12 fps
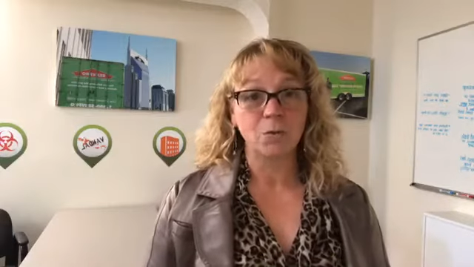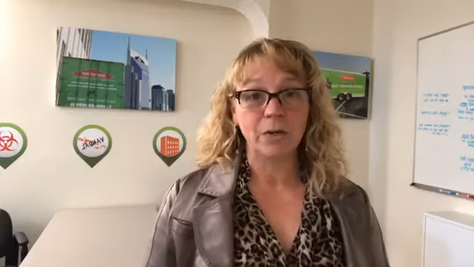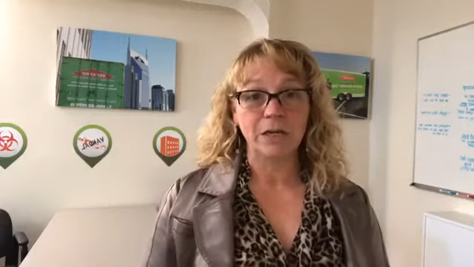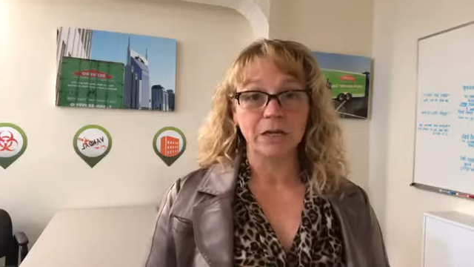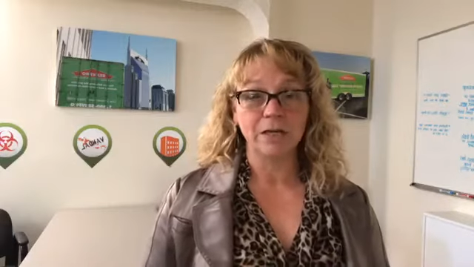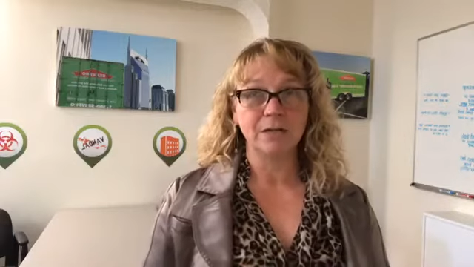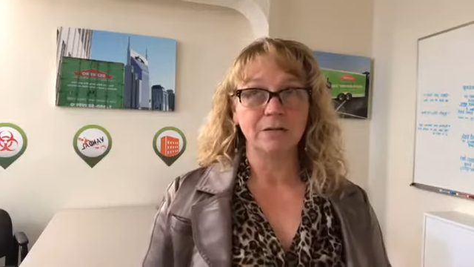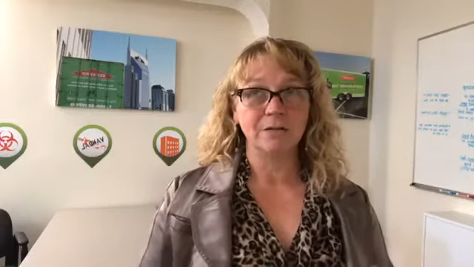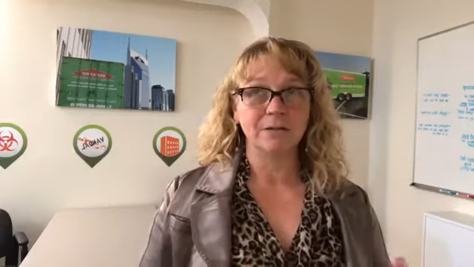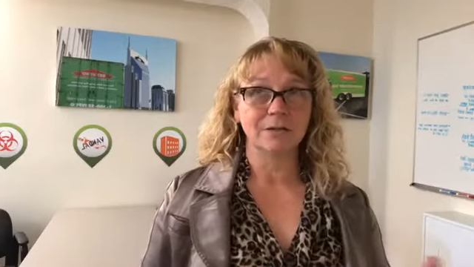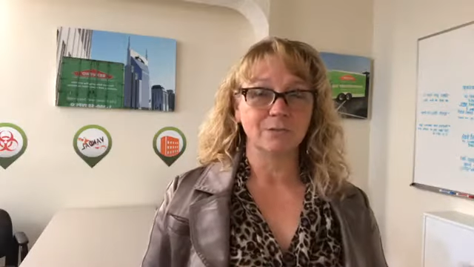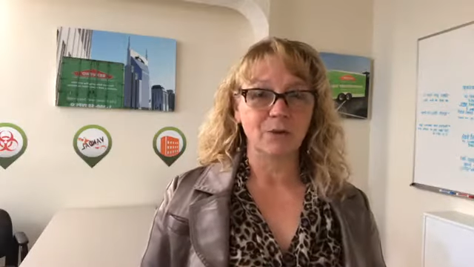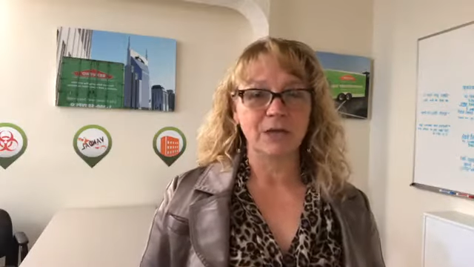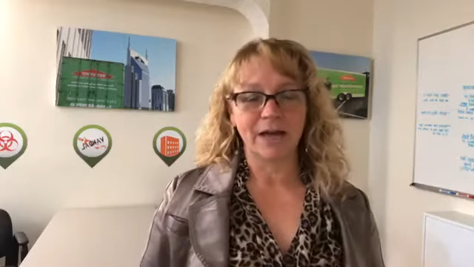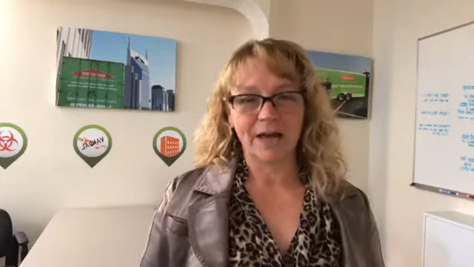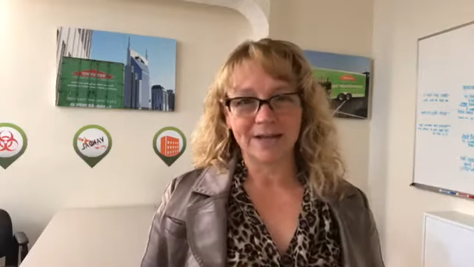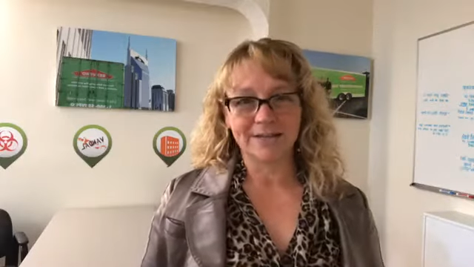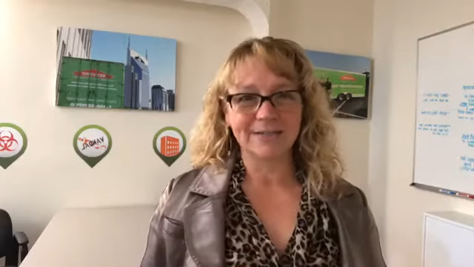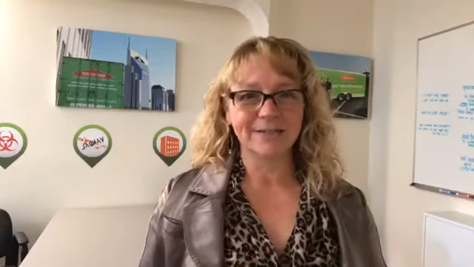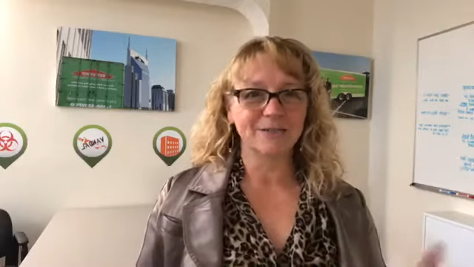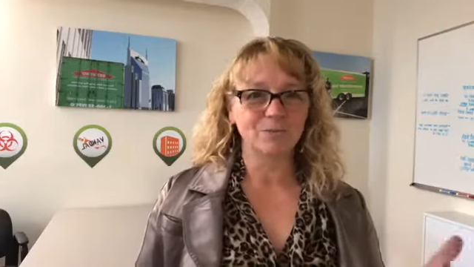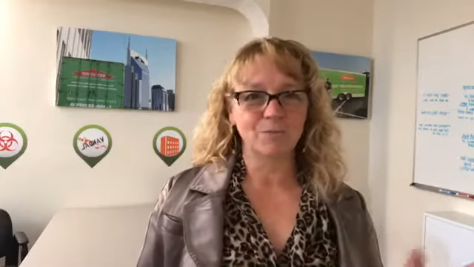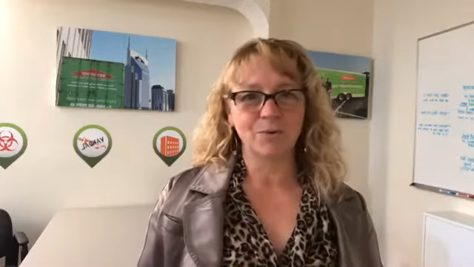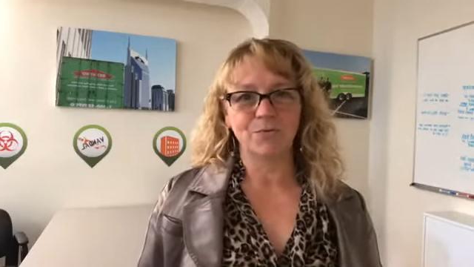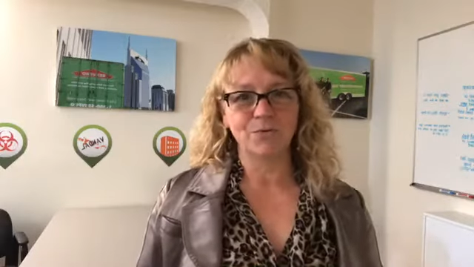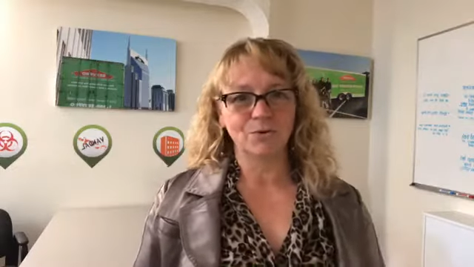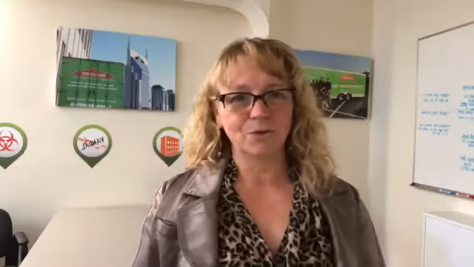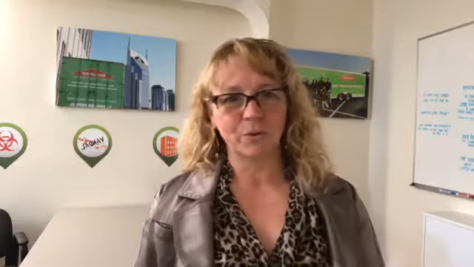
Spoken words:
if you're